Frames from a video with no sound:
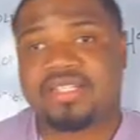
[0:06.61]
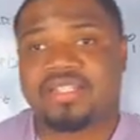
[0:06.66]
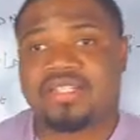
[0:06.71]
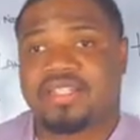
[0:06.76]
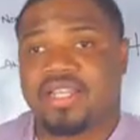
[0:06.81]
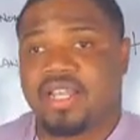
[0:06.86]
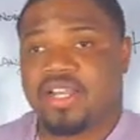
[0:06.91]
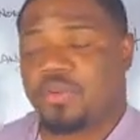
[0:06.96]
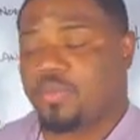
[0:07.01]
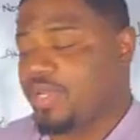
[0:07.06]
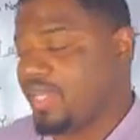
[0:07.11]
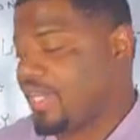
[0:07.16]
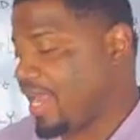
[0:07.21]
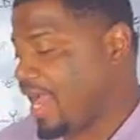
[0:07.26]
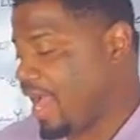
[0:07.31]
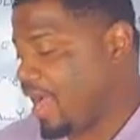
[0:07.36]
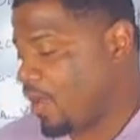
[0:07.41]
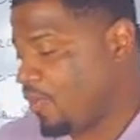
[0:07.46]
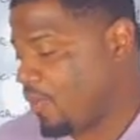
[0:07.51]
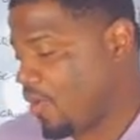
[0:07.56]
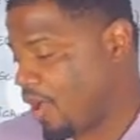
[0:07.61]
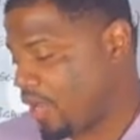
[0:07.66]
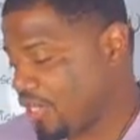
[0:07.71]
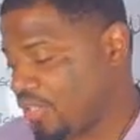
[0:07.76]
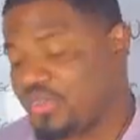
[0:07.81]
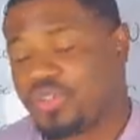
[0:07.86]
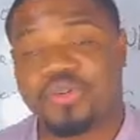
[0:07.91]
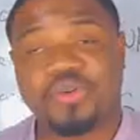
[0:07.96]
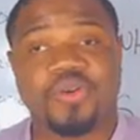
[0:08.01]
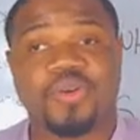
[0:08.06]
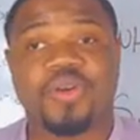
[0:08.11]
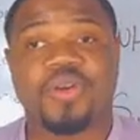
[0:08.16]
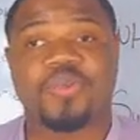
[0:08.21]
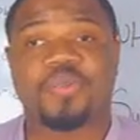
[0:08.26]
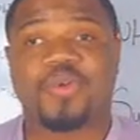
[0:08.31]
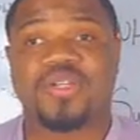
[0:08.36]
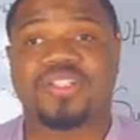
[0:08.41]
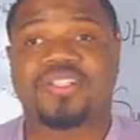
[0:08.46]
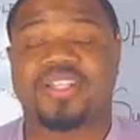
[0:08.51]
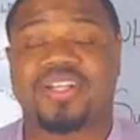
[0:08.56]
and gentlemen? How are you doing?
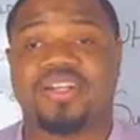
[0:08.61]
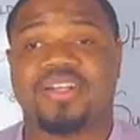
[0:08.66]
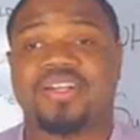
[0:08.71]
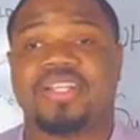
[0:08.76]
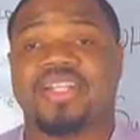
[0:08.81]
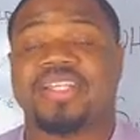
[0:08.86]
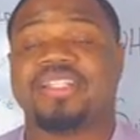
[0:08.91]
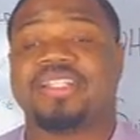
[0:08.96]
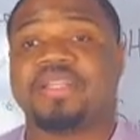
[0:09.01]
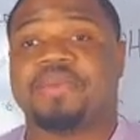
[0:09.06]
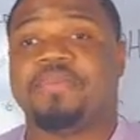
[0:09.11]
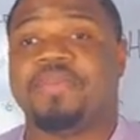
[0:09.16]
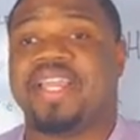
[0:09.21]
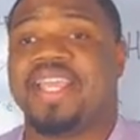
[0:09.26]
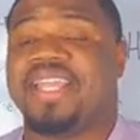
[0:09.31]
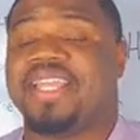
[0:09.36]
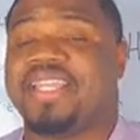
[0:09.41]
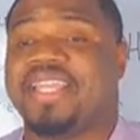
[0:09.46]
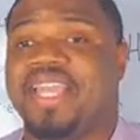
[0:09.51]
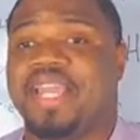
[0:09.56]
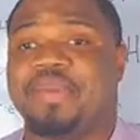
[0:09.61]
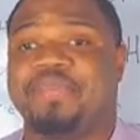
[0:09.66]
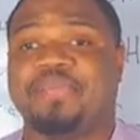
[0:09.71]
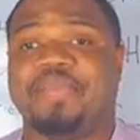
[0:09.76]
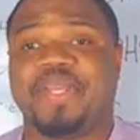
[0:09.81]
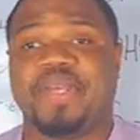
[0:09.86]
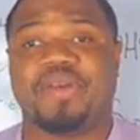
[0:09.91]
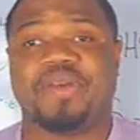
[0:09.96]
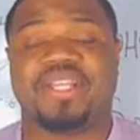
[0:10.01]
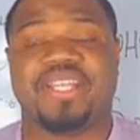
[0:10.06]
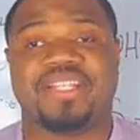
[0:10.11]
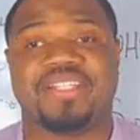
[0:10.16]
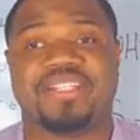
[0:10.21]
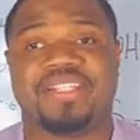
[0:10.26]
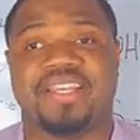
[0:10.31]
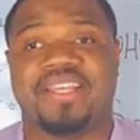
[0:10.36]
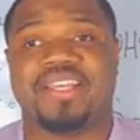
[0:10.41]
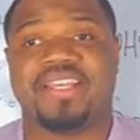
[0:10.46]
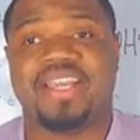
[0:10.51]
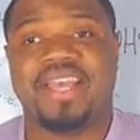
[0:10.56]
What's good? It's your man, Ken Billions.
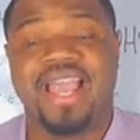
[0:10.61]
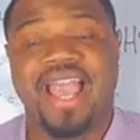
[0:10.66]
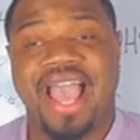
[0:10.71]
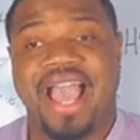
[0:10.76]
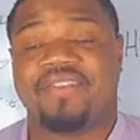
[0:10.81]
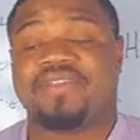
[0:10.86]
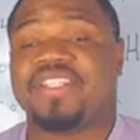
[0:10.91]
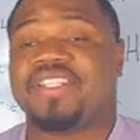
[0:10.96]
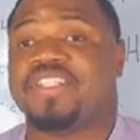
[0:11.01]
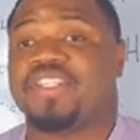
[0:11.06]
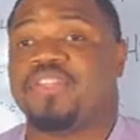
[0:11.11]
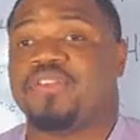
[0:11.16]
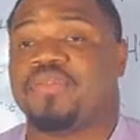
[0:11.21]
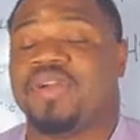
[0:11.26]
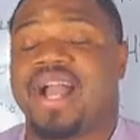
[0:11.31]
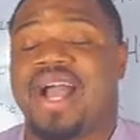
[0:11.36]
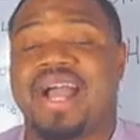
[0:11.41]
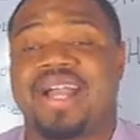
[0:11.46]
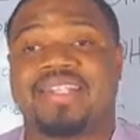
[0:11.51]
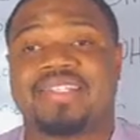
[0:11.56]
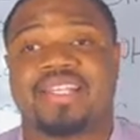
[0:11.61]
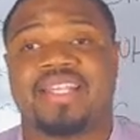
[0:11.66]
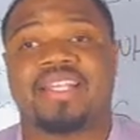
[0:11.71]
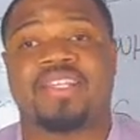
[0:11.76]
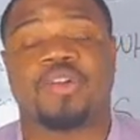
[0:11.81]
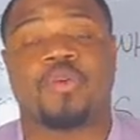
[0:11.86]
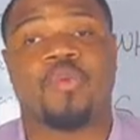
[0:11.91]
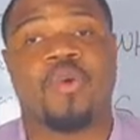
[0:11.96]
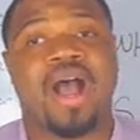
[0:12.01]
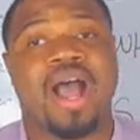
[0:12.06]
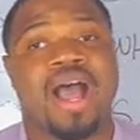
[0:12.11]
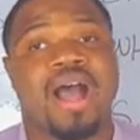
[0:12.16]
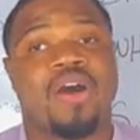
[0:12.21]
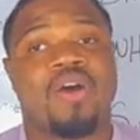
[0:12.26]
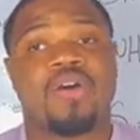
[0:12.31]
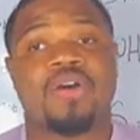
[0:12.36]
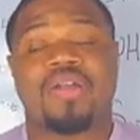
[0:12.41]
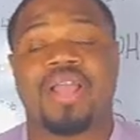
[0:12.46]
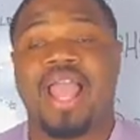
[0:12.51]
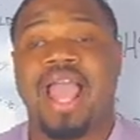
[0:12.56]
Haven't seen you guys in a
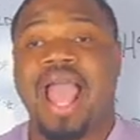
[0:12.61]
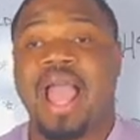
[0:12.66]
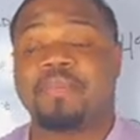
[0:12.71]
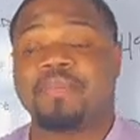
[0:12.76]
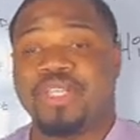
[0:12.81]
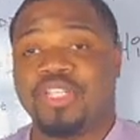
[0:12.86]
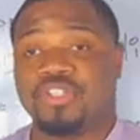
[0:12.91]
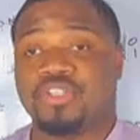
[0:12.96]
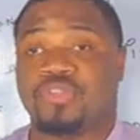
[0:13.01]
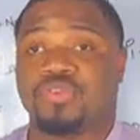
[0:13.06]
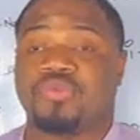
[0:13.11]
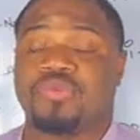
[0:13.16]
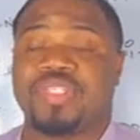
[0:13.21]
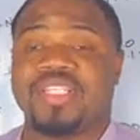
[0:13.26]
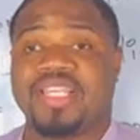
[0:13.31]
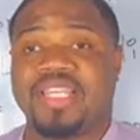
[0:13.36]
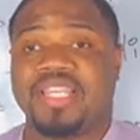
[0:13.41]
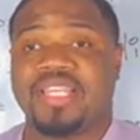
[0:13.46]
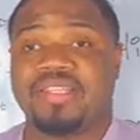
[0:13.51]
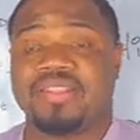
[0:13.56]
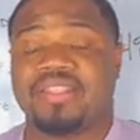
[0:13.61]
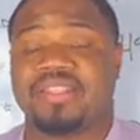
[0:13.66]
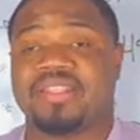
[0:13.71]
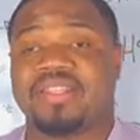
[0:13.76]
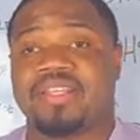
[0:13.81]
while. Happy Juneteenth.